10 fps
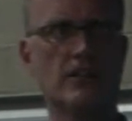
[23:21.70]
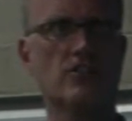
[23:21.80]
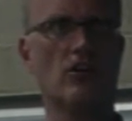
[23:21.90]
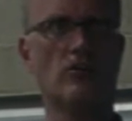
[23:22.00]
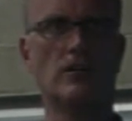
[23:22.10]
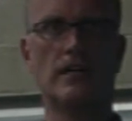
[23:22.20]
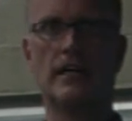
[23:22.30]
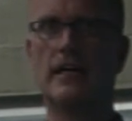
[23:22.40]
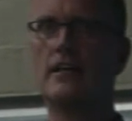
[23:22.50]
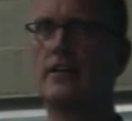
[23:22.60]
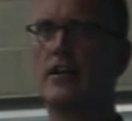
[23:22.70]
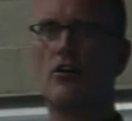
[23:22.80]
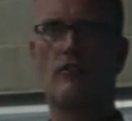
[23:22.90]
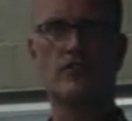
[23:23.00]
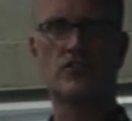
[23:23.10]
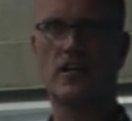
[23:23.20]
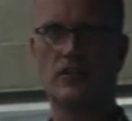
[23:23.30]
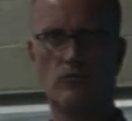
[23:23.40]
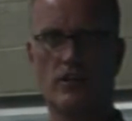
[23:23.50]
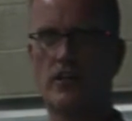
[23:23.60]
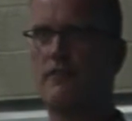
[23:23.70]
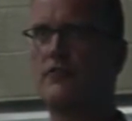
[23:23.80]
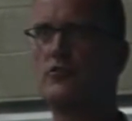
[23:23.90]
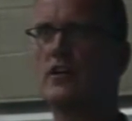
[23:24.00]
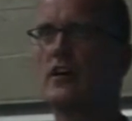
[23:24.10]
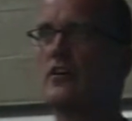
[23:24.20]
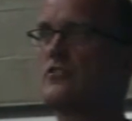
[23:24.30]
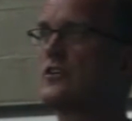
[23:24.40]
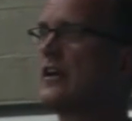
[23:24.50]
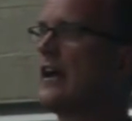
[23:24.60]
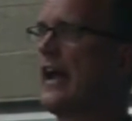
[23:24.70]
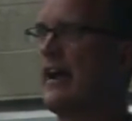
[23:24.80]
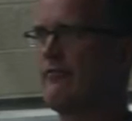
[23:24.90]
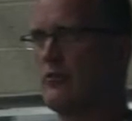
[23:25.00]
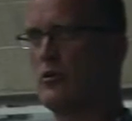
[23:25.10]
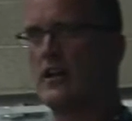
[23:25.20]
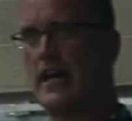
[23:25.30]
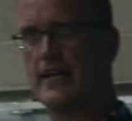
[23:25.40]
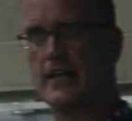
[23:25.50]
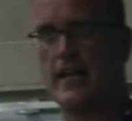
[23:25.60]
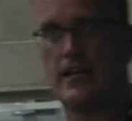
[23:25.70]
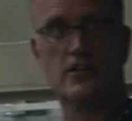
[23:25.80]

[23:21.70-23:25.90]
so. Then all of a sudden, within a few years, everyone had an Angus